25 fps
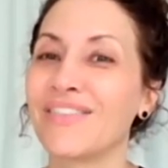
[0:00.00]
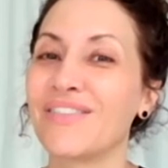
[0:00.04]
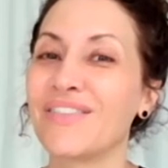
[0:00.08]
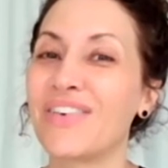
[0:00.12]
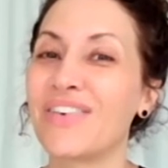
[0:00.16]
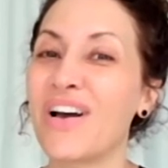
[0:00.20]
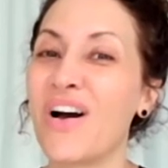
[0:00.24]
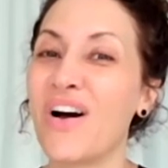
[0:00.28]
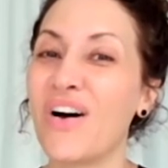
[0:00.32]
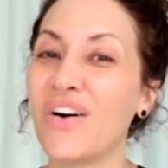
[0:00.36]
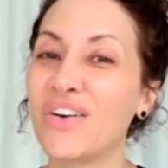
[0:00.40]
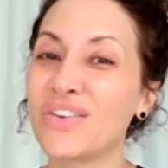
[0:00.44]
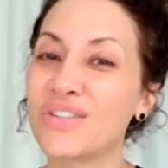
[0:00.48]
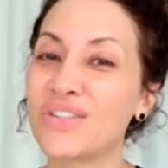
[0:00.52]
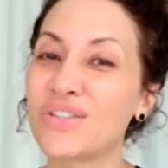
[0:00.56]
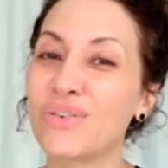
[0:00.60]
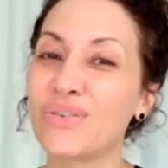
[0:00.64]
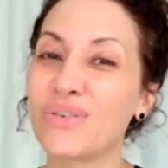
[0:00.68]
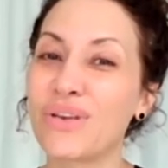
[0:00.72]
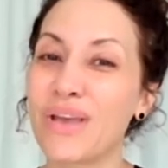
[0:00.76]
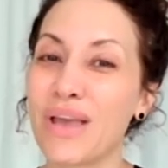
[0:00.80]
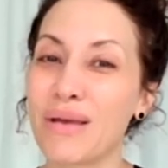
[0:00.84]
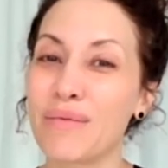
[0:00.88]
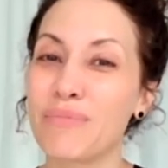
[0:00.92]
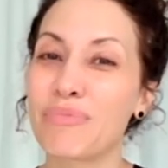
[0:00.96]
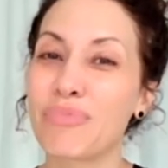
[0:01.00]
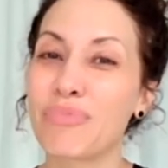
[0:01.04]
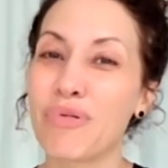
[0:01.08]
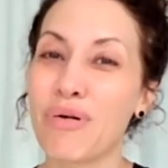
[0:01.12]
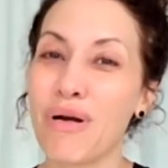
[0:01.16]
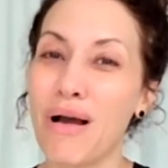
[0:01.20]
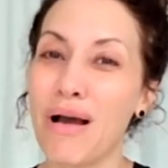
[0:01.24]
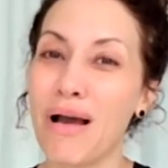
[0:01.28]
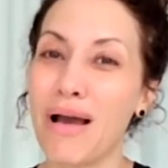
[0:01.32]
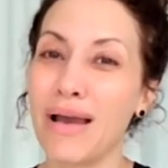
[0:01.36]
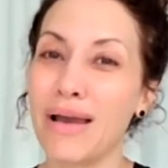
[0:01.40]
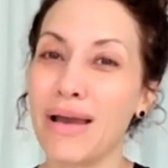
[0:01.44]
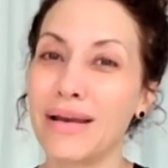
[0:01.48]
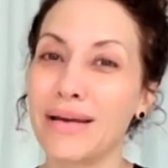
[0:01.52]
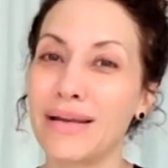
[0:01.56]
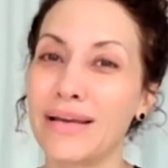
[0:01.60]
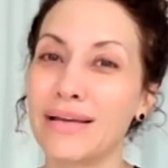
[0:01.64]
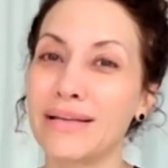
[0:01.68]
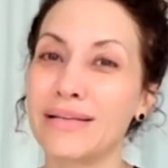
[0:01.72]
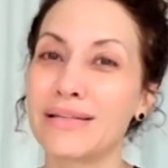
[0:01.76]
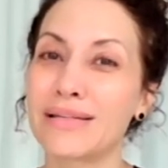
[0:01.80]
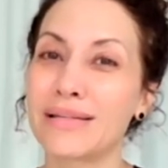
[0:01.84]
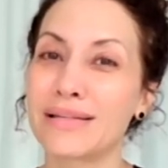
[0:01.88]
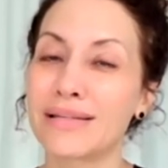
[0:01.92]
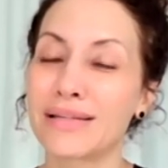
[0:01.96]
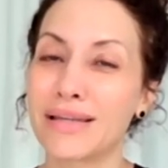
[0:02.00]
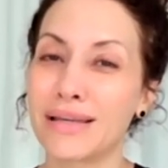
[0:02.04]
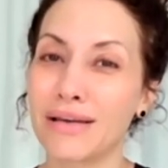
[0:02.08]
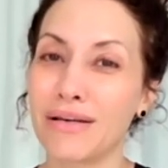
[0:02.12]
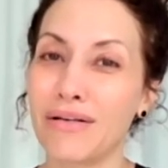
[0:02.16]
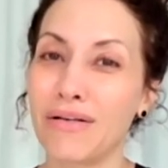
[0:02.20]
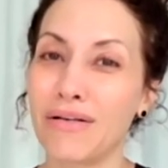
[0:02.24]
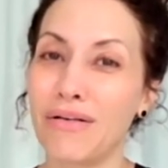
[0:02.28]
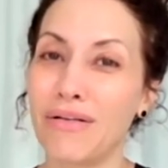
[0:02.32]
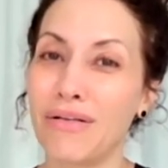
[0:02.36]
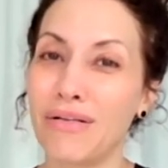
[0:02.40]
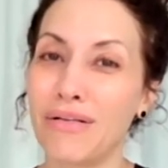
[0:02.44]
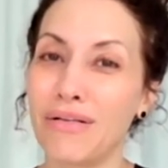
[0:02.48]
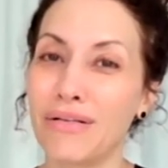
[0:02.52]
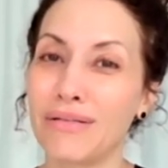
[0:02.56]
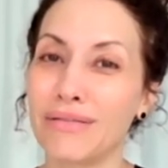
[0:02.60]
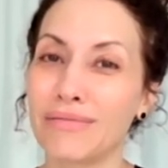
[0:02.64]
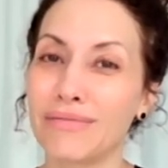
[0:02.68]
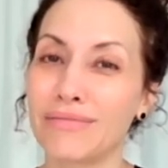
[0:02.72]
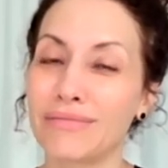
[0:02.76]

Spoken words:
I also gained pride and skill